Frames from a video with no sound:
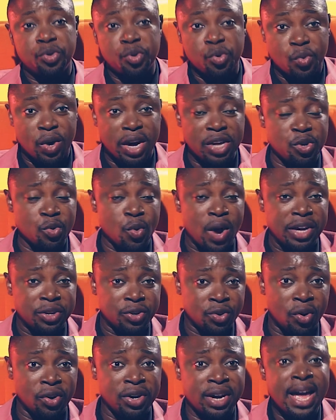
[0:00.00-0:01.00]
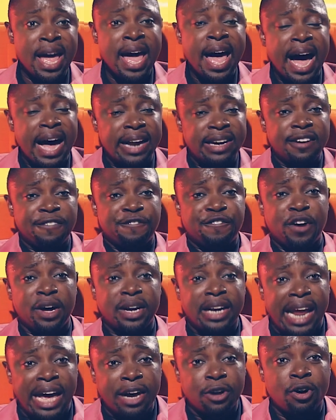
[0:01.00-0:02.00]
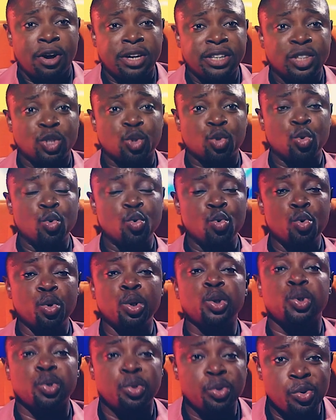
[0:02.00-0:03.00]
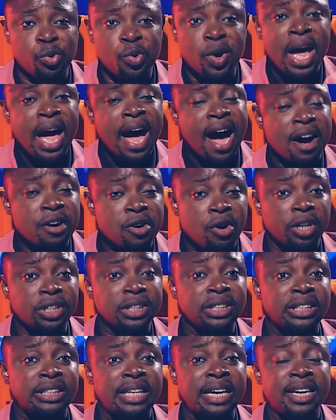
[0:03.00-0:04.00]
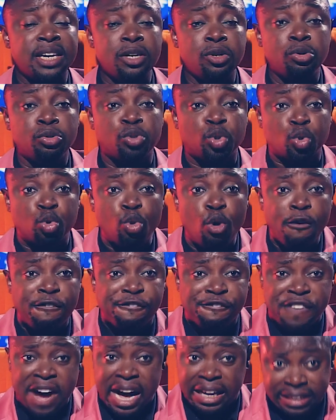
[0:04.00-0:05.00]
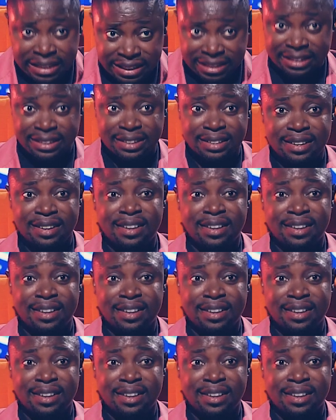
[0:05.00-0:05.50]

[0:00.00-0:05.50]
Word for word: you when you were young and they felt like God is too good to you and God is taking you too fast.